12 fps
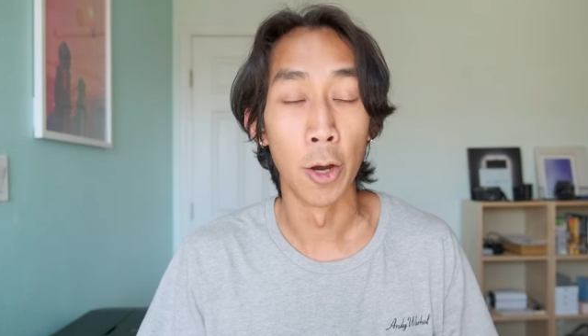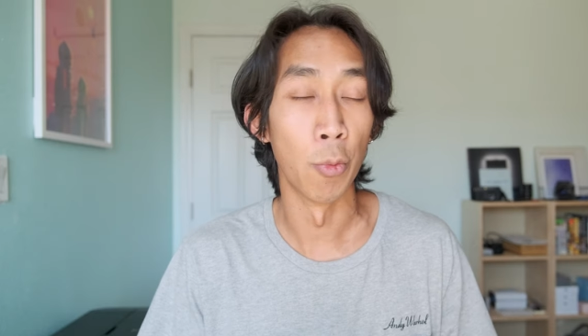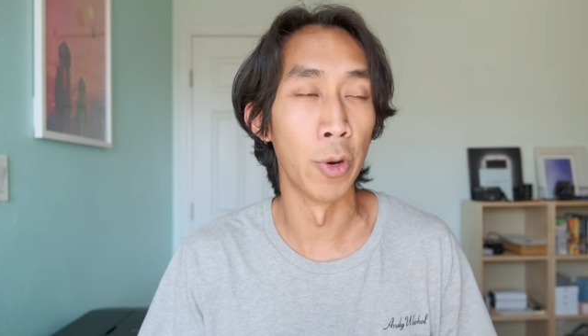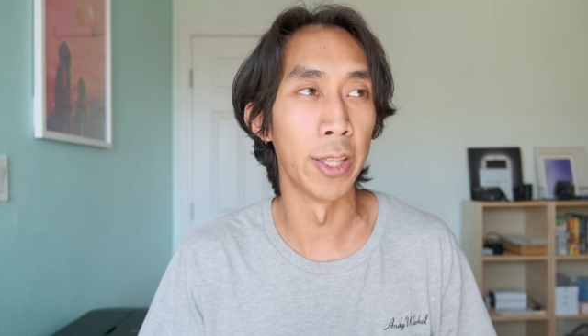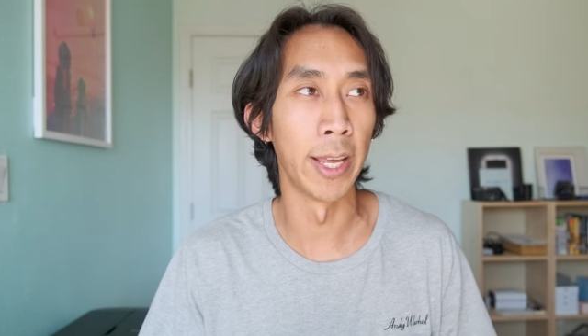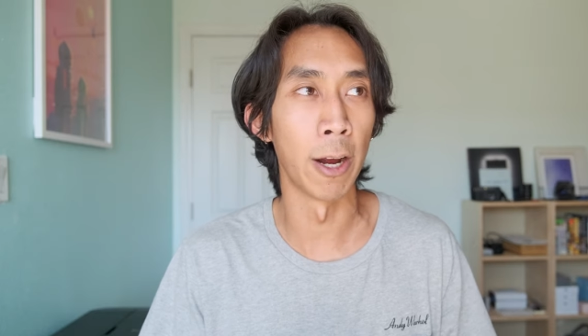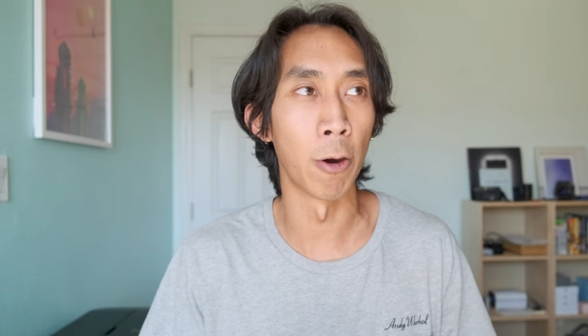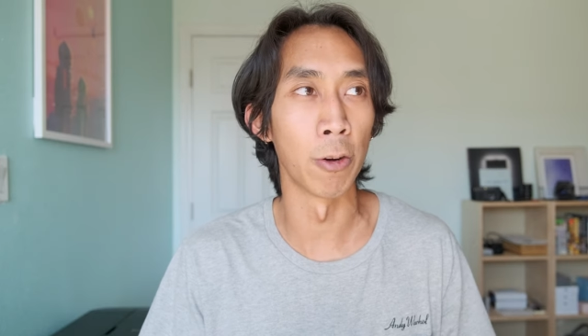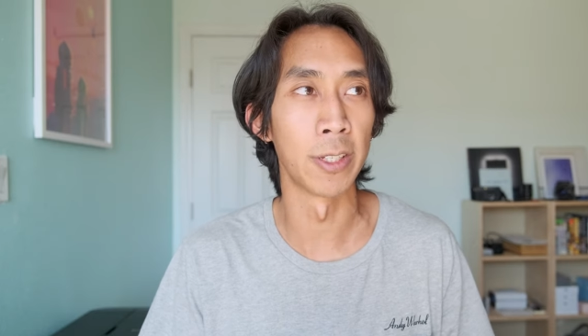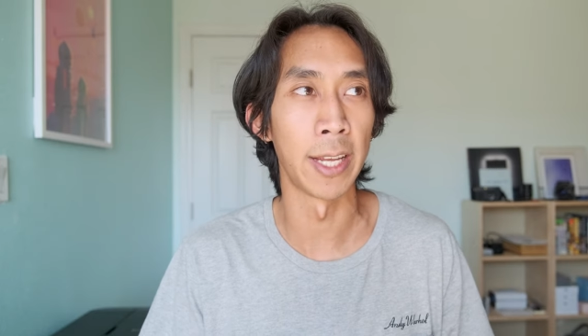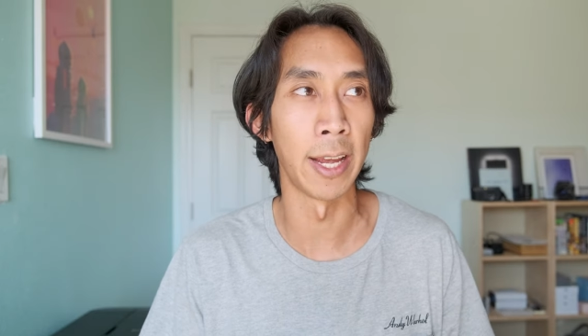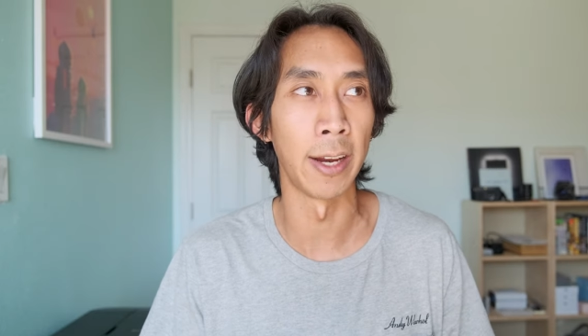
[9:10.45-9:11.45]
when they are
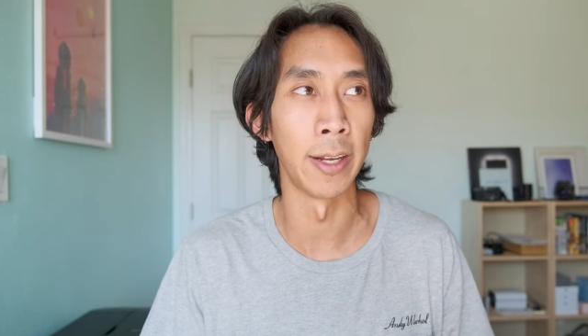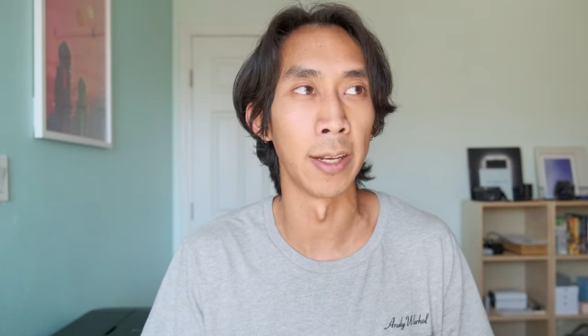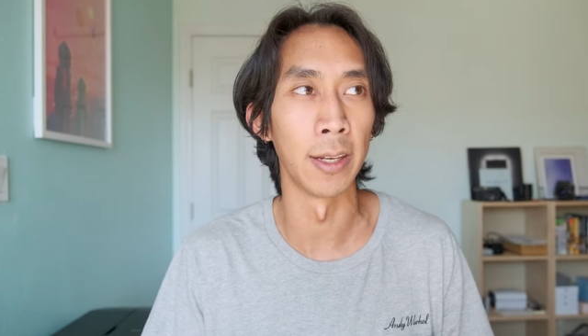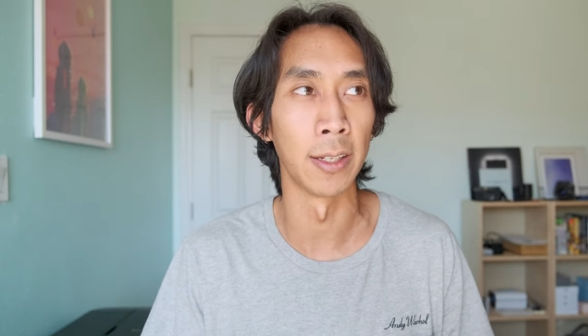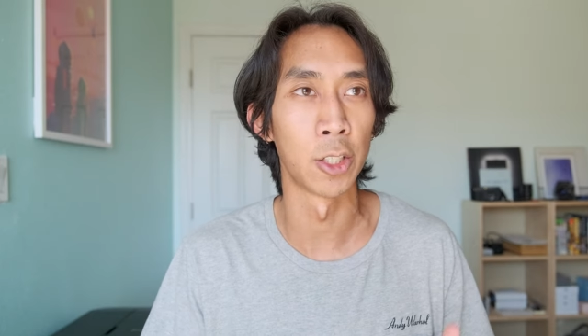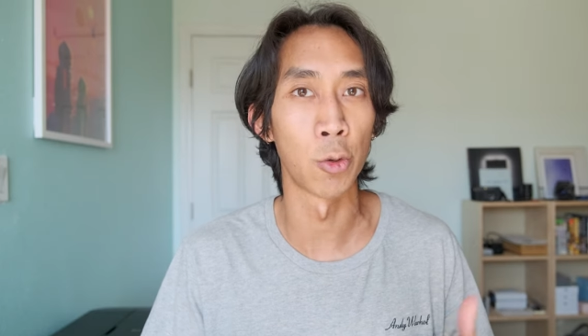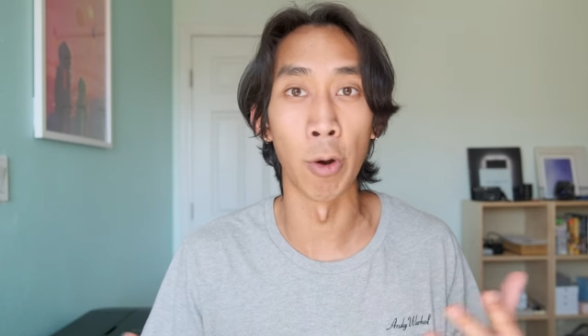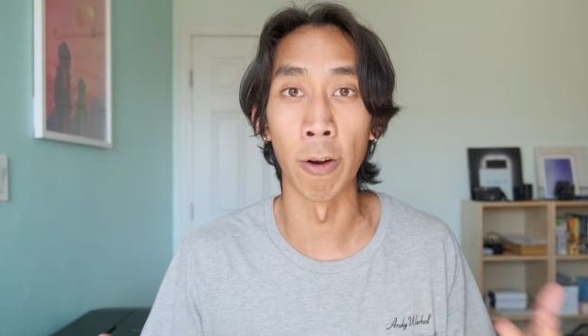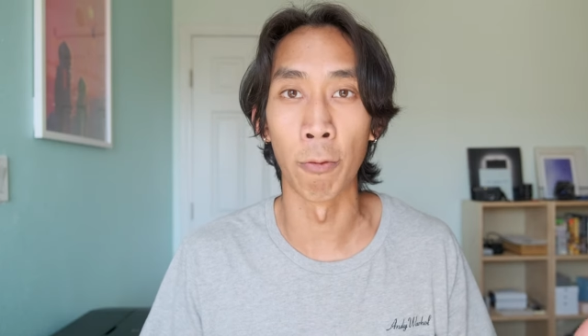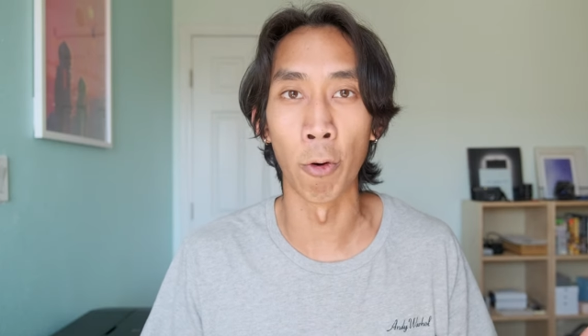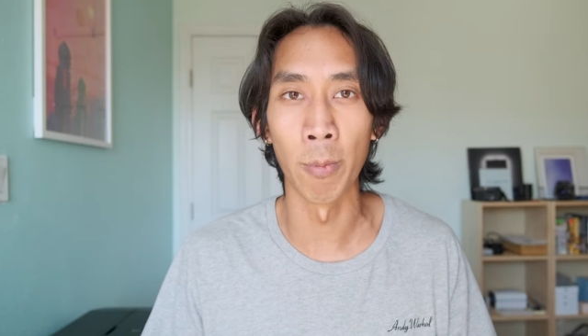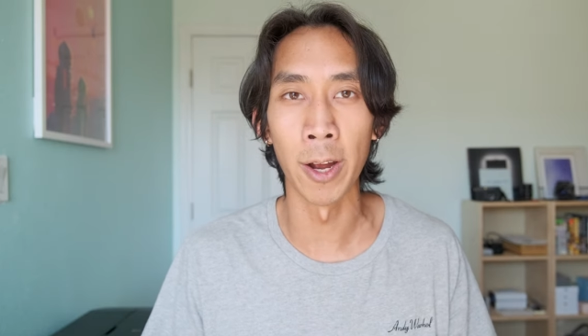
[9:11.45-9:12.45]
scanning square
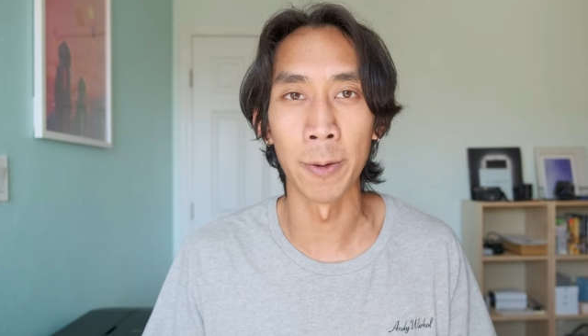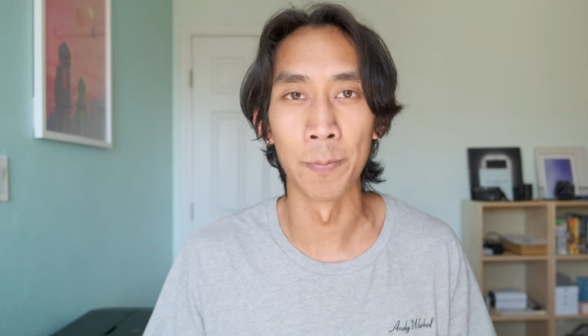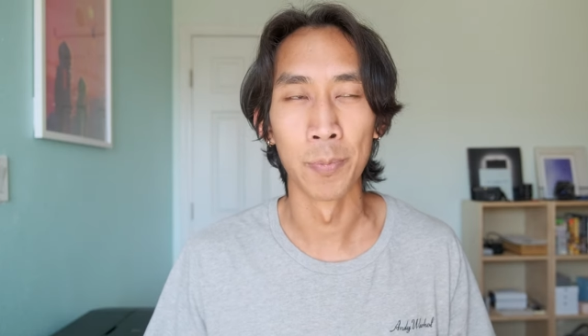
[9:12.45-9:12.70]
format.